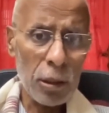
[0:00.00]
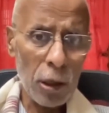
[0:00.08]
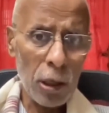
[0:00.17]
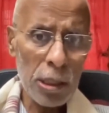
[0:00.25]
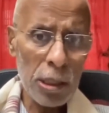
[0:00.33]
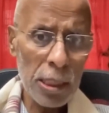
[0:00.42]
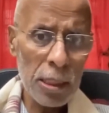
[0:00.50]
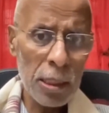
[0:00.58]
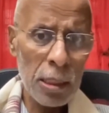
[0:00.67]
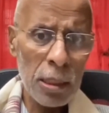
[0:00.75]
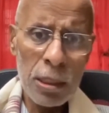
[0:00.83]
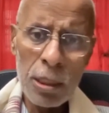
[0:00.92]
costs.
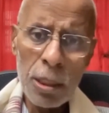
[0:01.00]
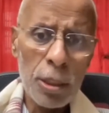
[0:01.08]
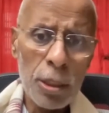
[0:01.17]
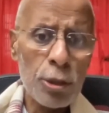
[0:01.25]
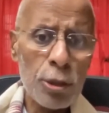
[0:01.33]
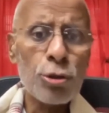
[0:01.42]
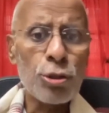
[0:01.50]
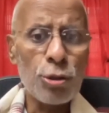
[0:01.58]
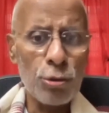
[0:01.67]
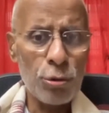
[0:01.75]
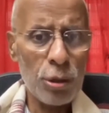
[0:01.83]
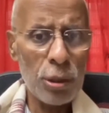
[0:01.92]
You
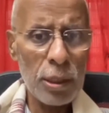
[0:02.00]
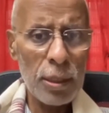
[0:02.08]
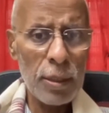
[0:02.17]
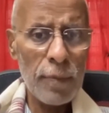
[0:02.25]
choose.